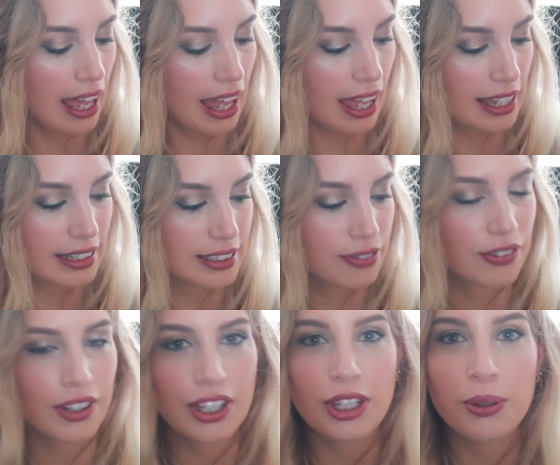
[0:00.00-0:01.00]
And
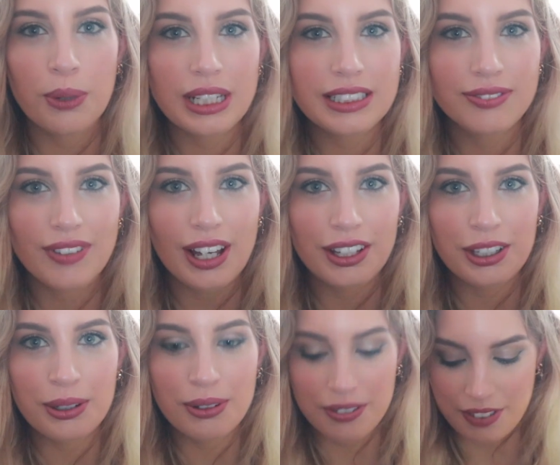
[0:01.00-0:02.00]
for the US
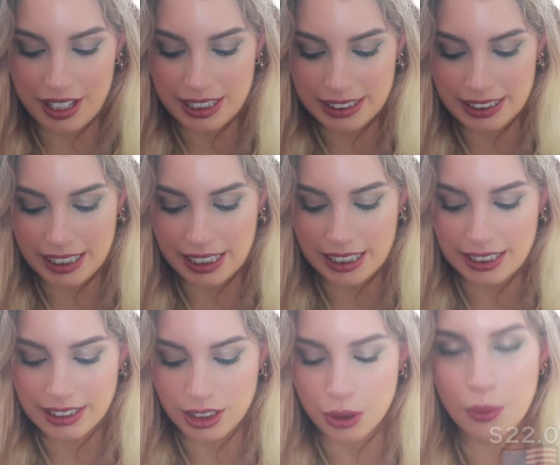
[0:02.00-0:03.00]
value of this, it is
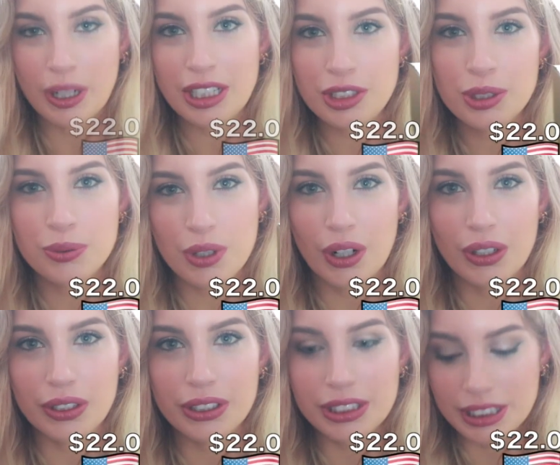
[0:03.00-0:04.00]

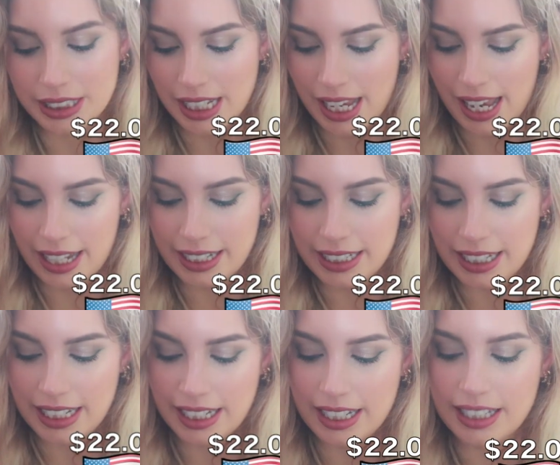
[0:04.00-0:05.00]
$22, and
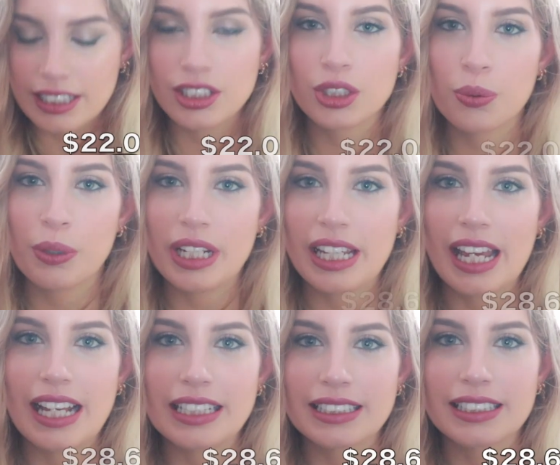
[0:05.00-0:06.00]
Canadian it's
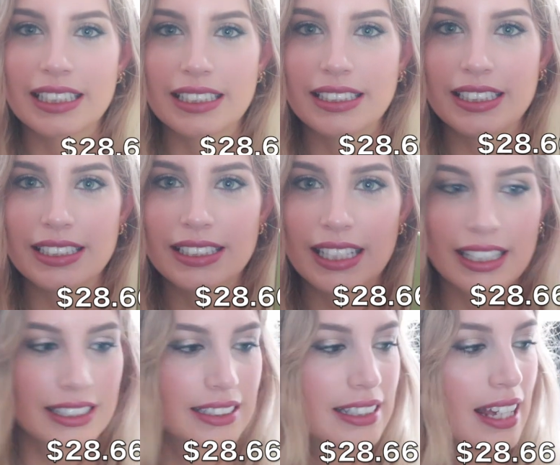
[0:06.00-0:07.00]

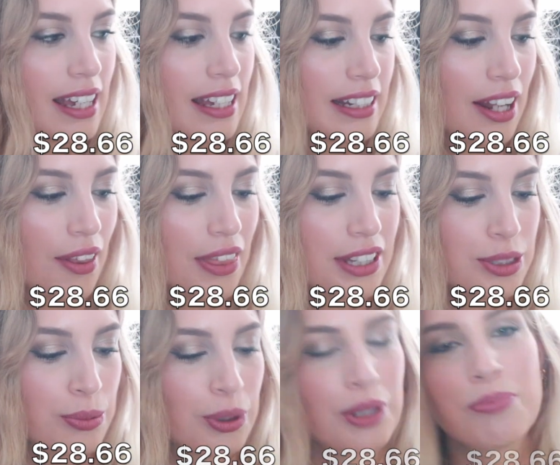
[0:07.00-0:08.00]
$28.66. Now this
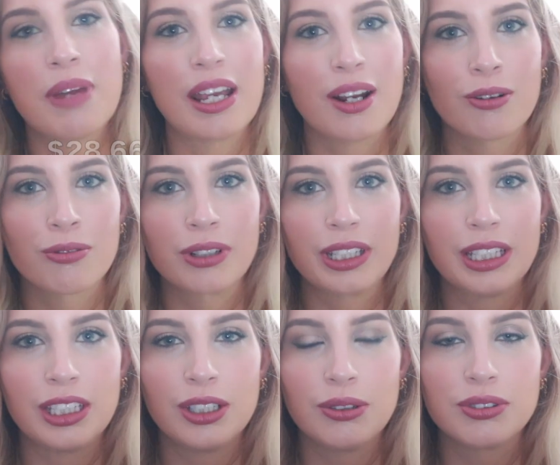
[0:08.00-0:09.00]
would make a really
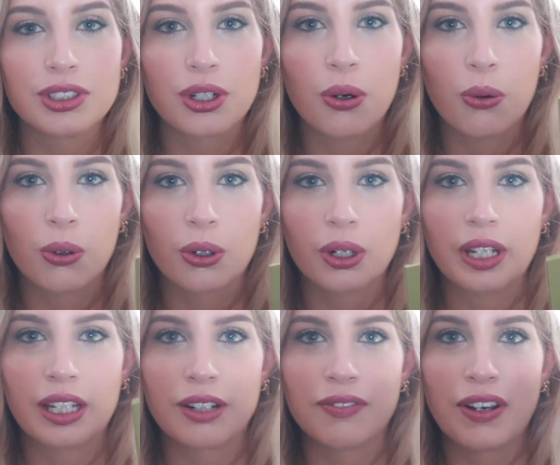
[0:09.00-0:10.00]
cute decor
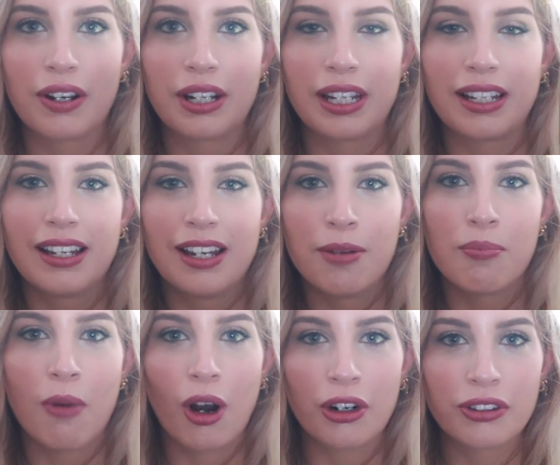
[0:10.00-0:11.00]
in a very
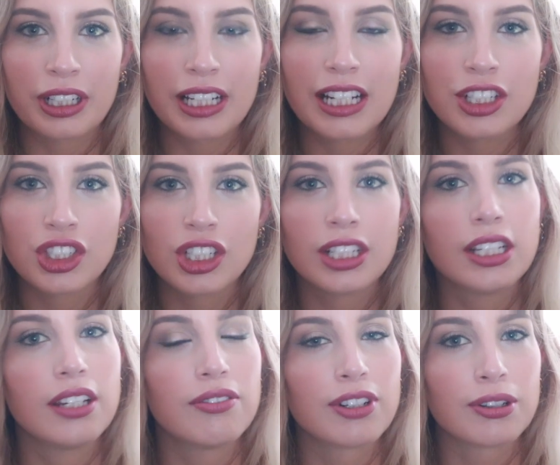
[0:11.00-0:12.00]
modern kitchen,
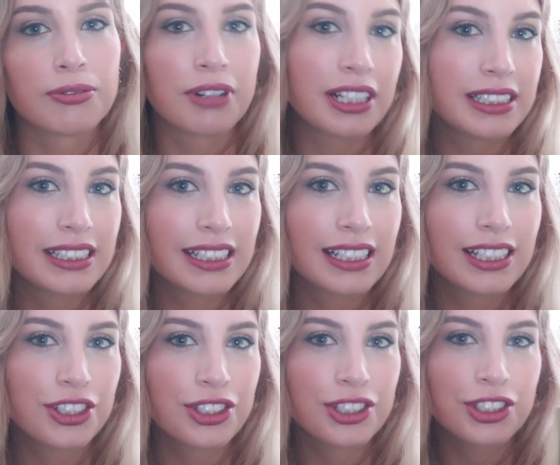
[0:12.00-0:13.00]
even a rustic
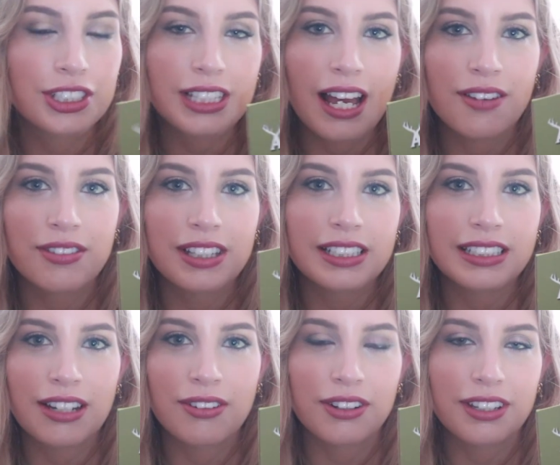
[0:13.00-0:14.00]
kitchen, just having this
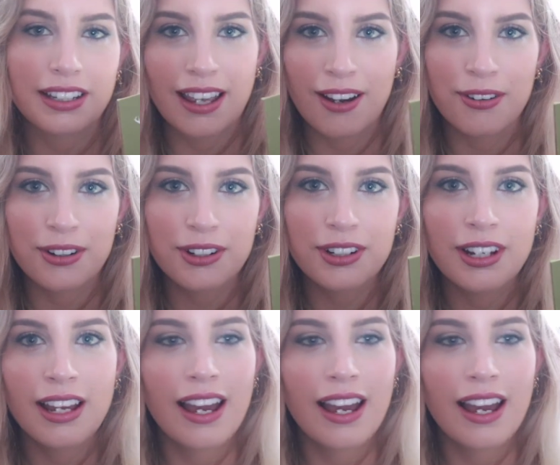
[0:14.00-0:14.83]
out on the counter.